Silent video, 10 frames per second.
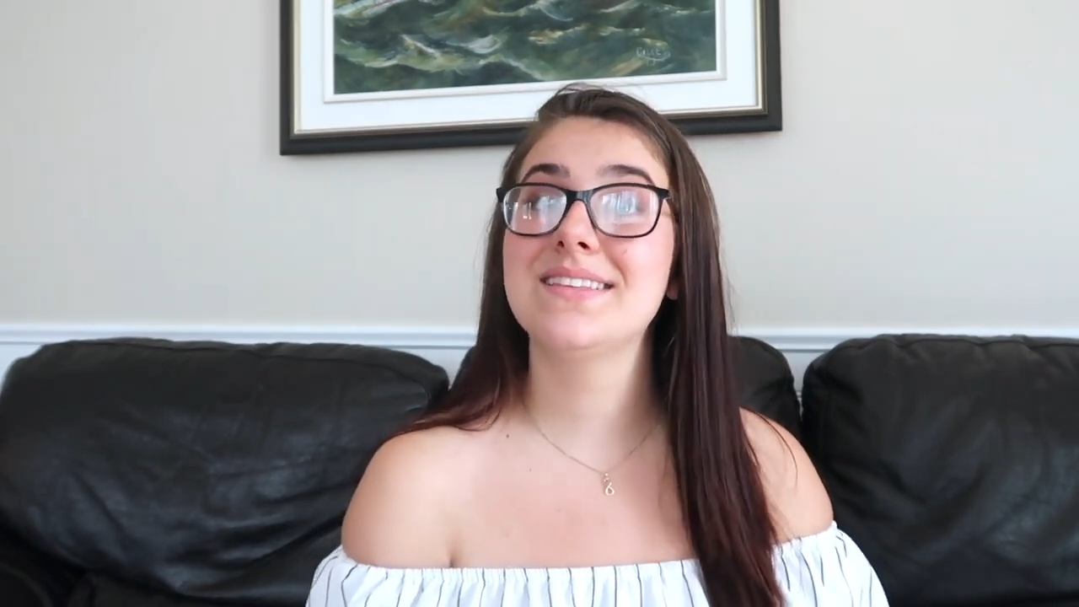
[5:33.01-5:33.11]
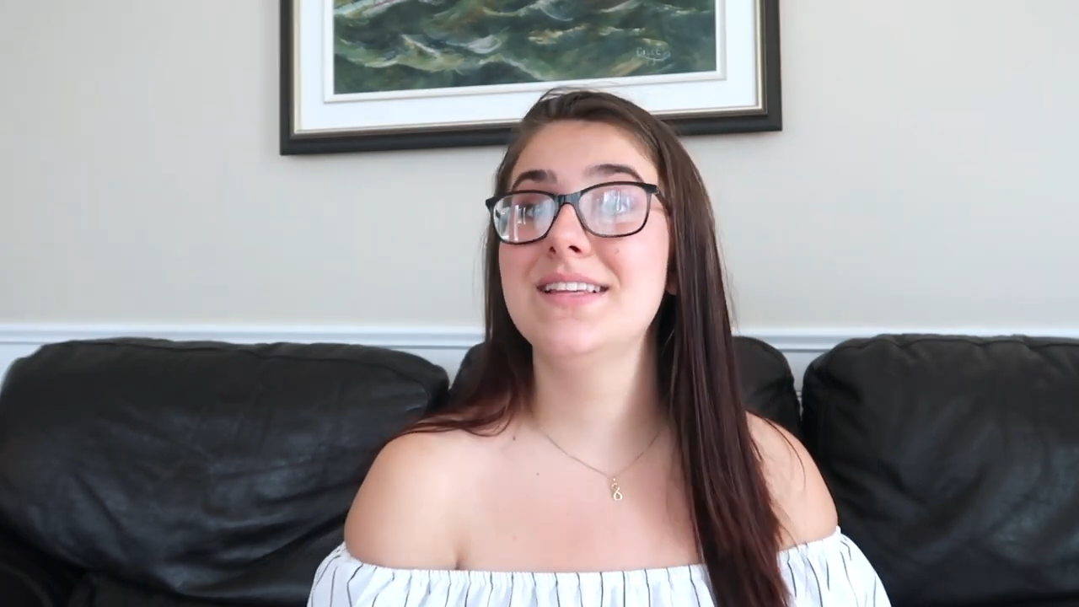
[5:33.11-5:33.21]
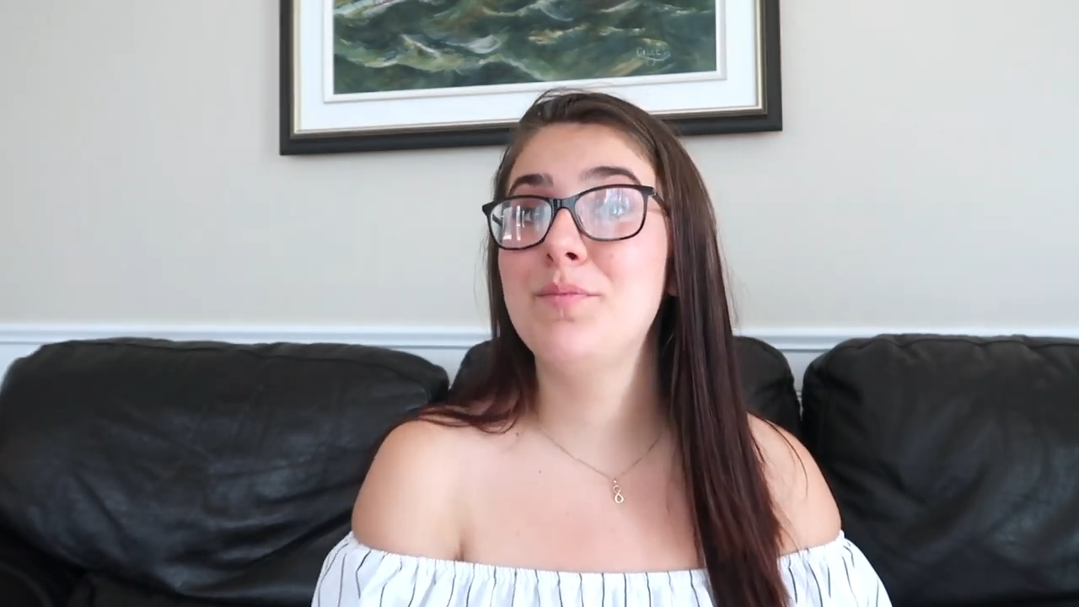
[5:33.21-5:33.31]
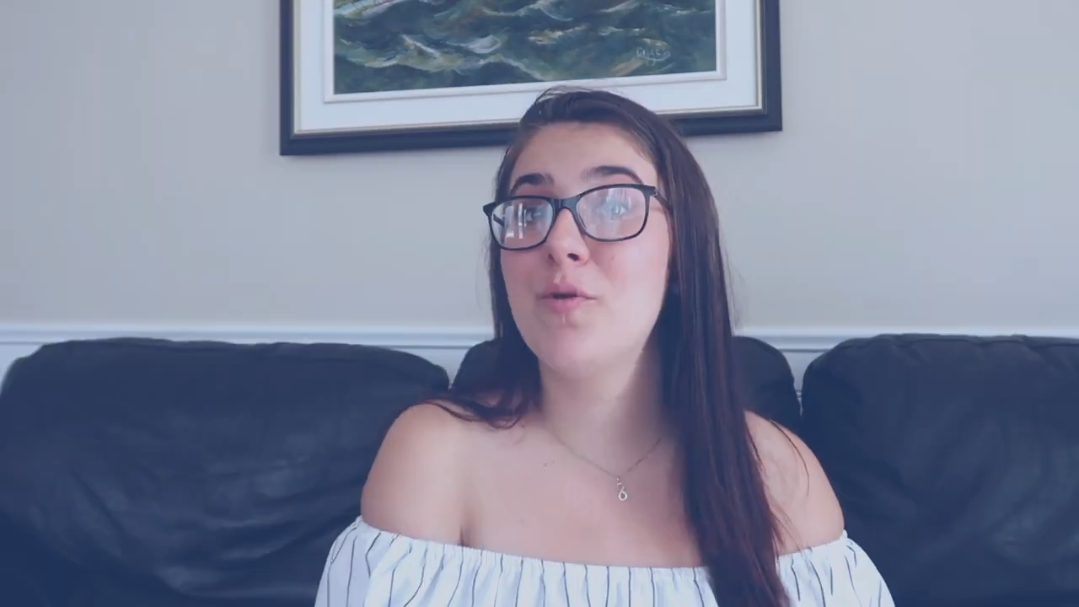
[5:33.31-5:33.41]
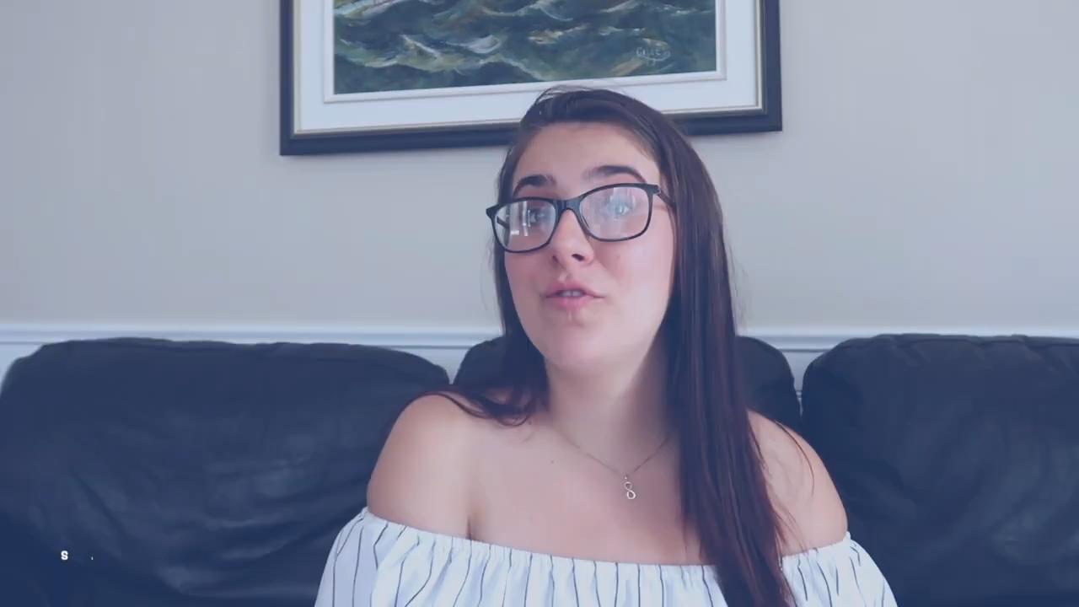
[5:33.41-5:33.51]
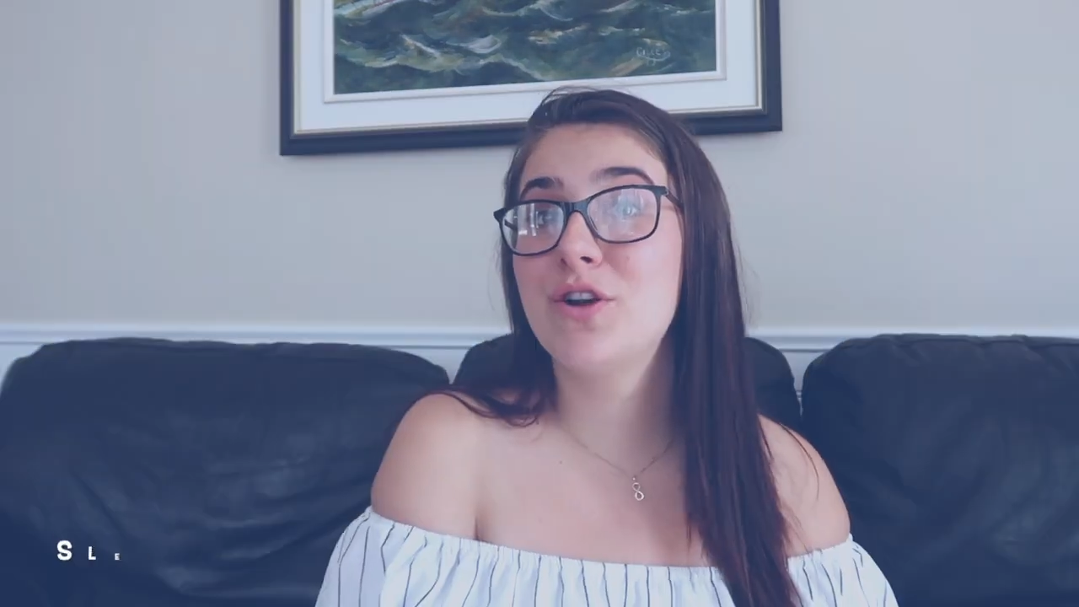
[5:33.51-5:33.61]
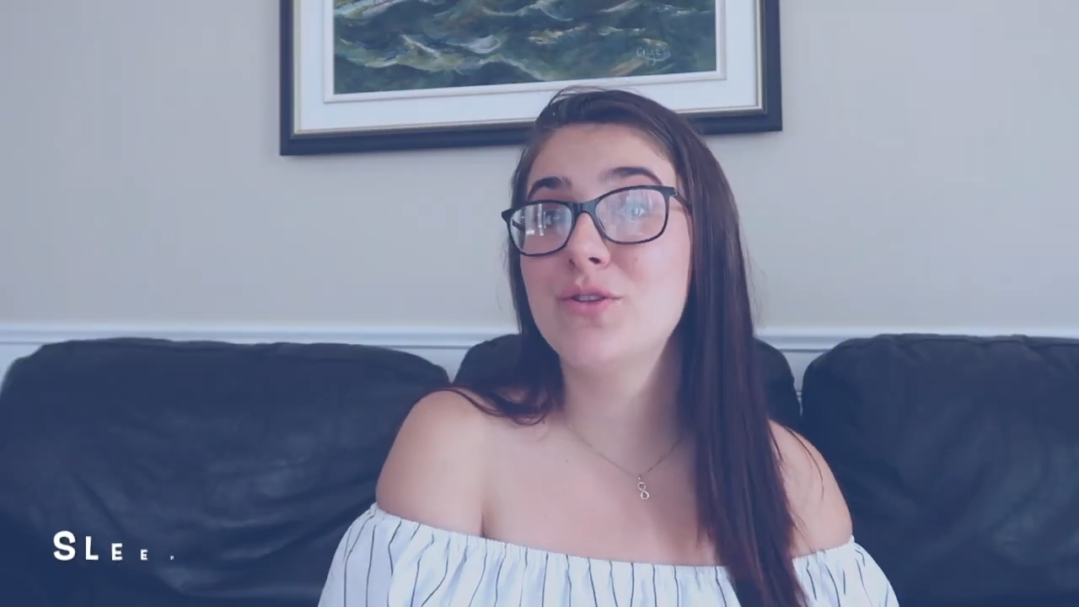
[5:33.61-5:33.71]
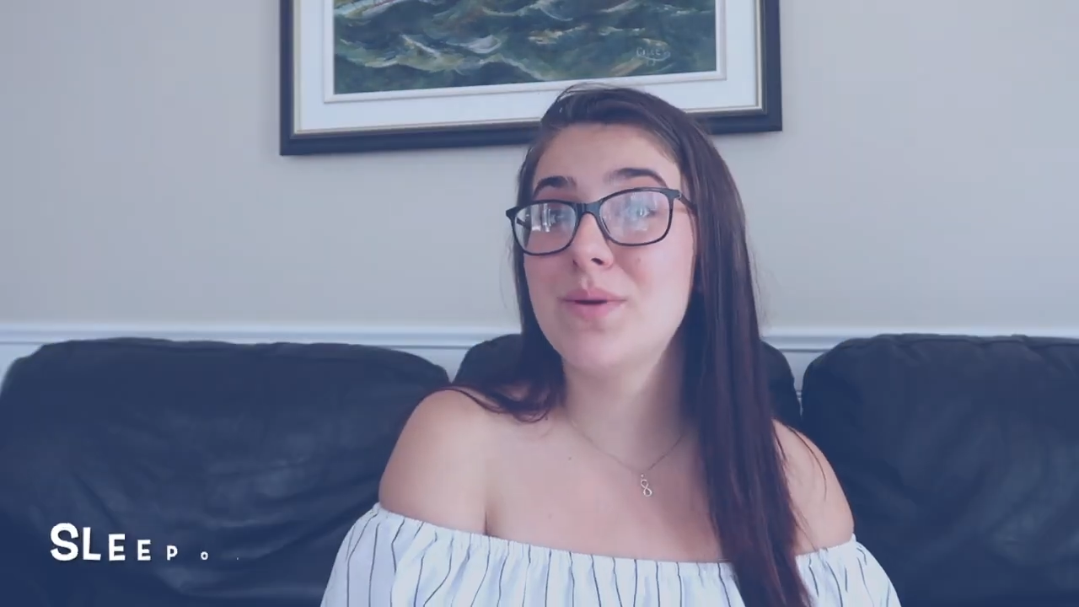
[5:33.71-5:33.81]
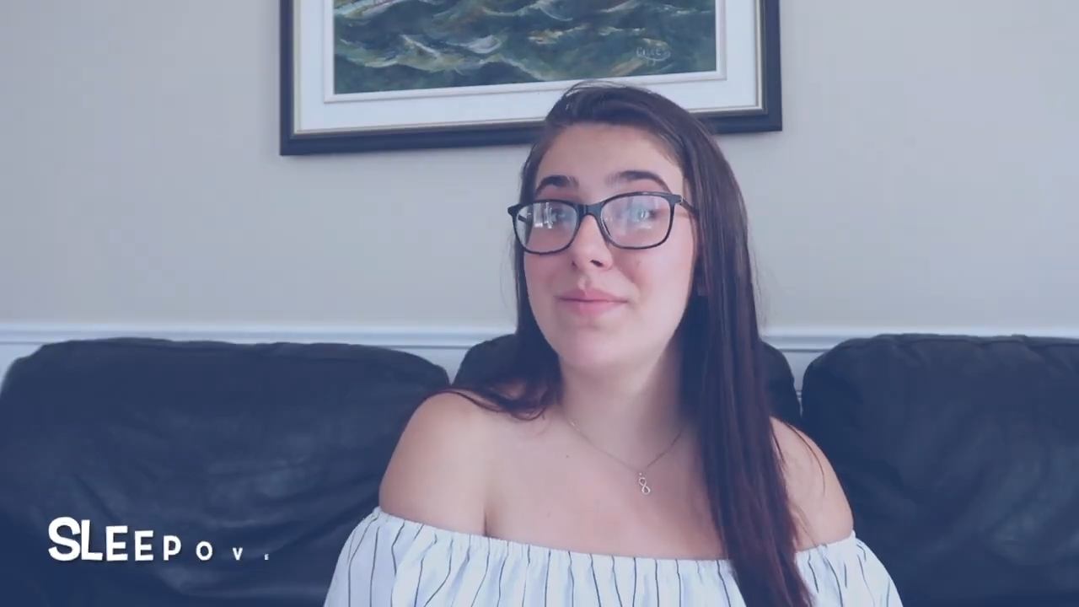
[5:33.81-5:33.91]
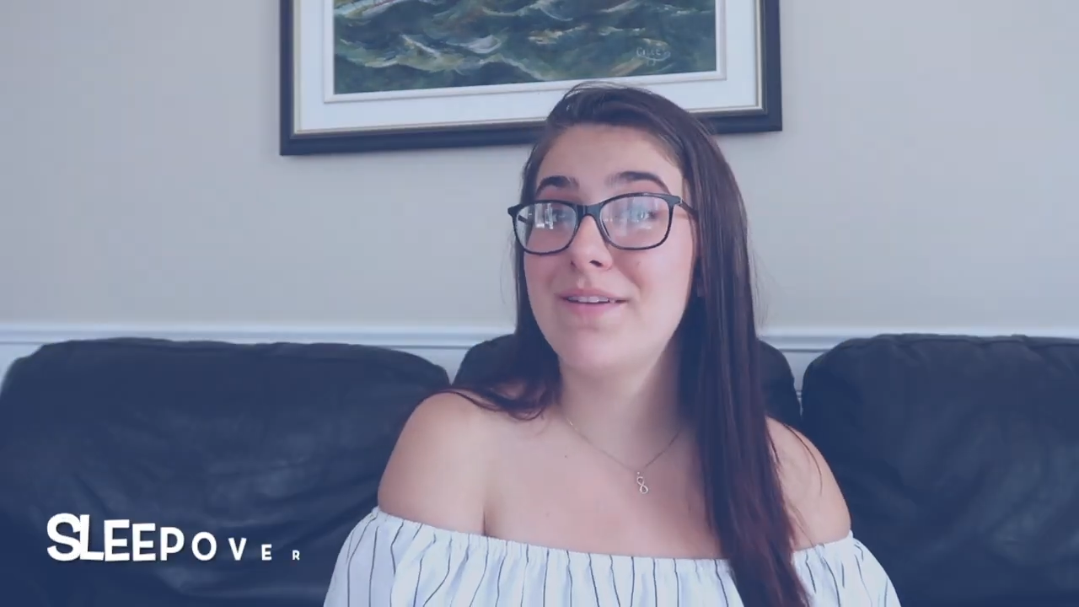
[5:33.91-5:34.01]

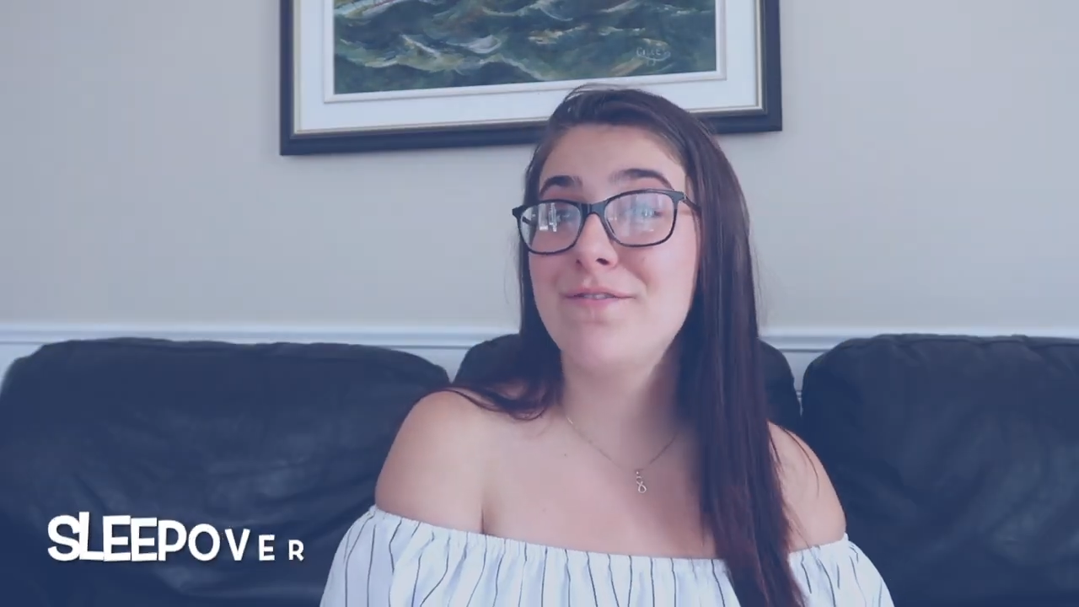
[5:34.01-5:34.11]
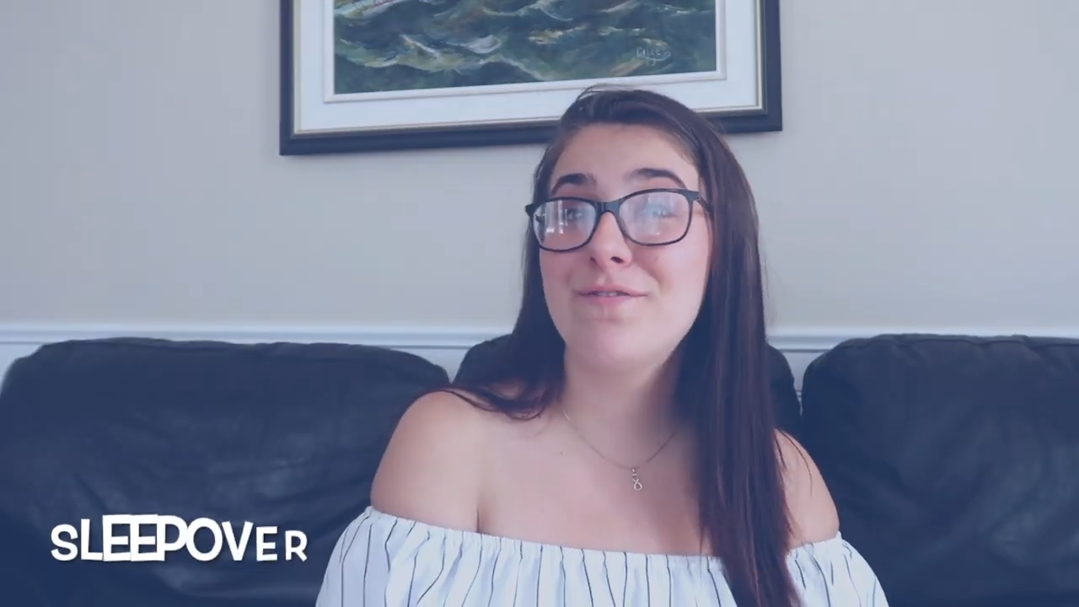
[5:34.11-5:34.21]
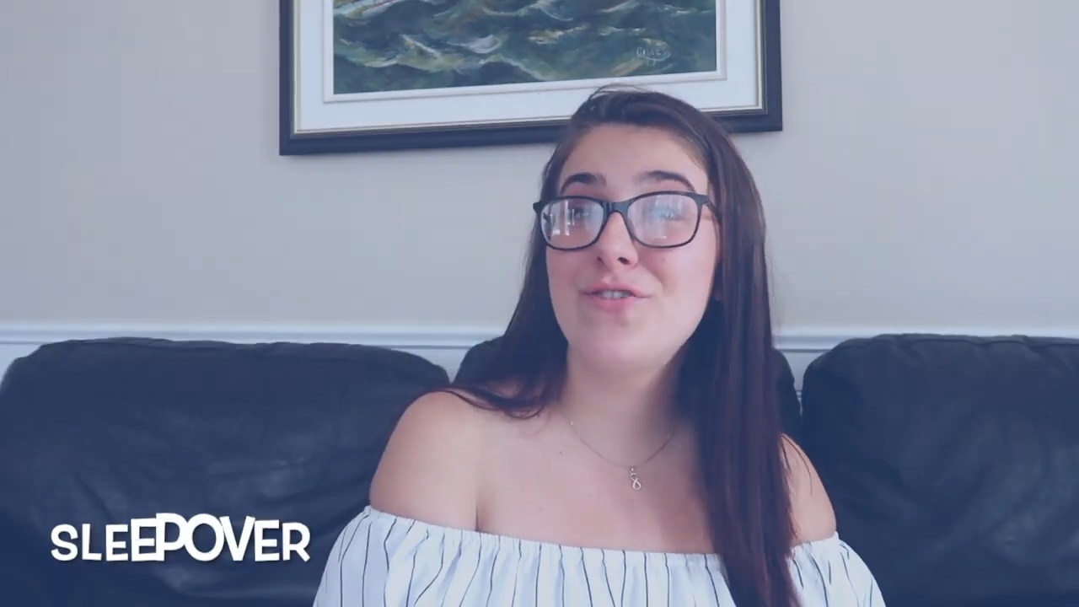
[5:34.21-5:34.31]
sleepovers with my